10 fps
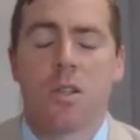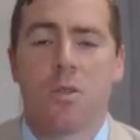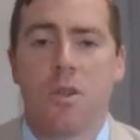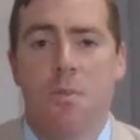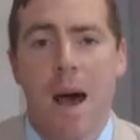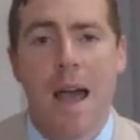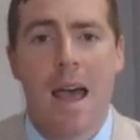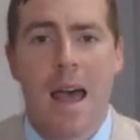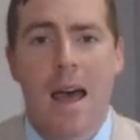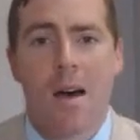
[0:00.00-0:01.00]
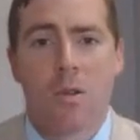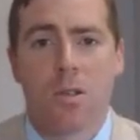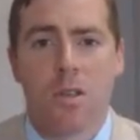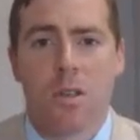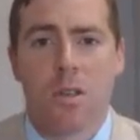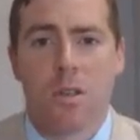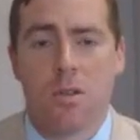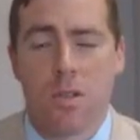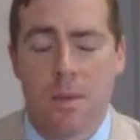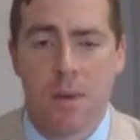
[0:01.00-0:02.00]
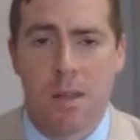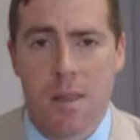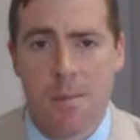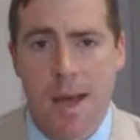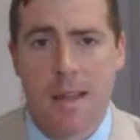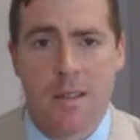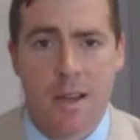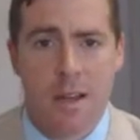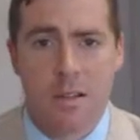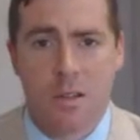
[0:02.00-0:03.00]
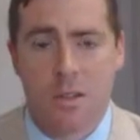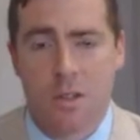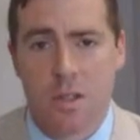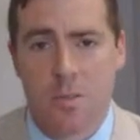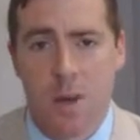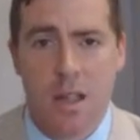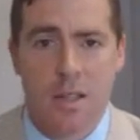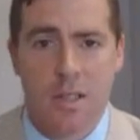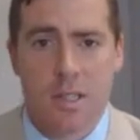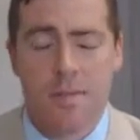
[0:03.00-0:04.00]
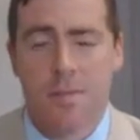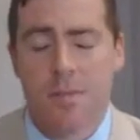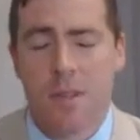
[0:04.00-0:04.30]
So when you buy a house, you typically buy a title insurance policy,